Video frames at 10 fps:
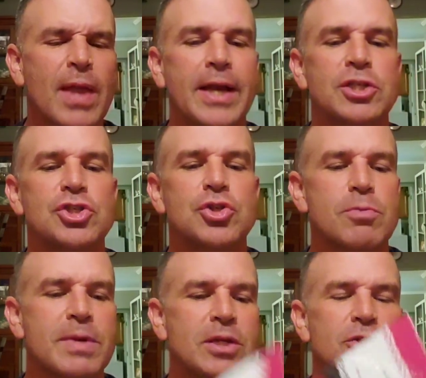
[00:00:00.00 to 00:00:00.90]
and it's
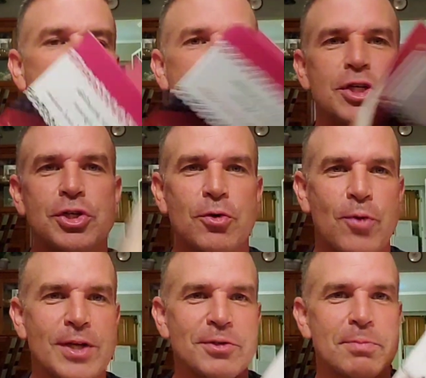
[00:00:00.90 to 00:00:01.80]
Serbian traditional
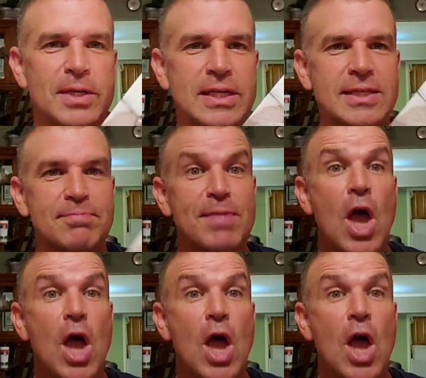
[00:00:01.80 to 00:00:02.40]
recipes.